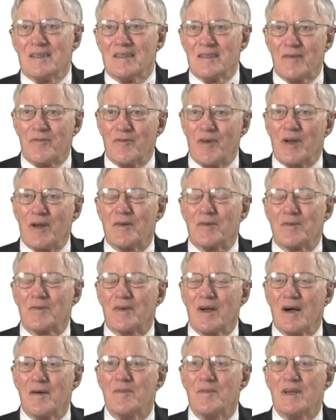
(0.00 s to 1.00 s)
the federal
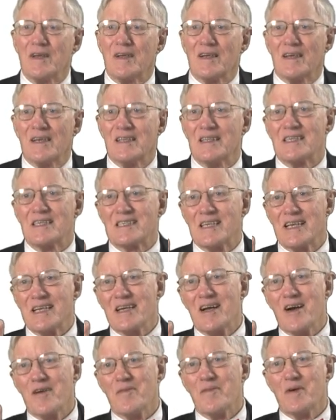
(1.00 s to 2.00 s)
government and the state
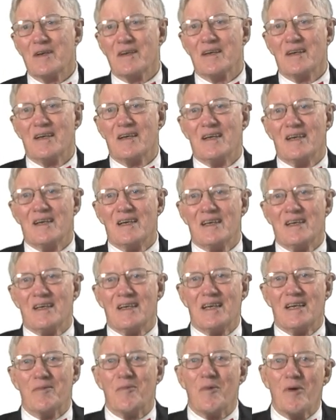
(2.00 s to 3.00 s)
government.
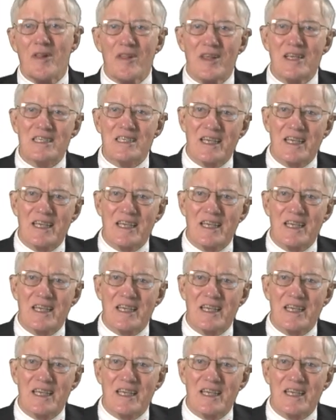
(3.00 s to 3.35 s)
And one of these